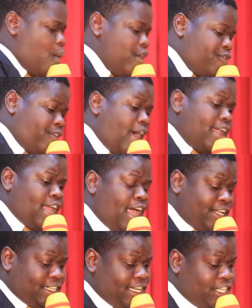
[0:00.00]
we find
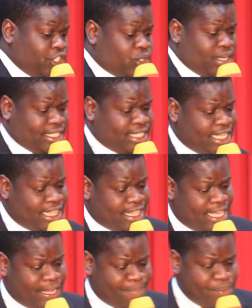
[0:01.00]
an interesting
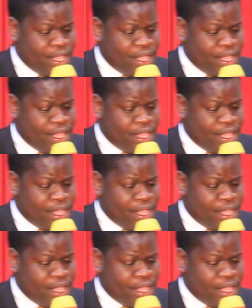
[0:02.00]
thing.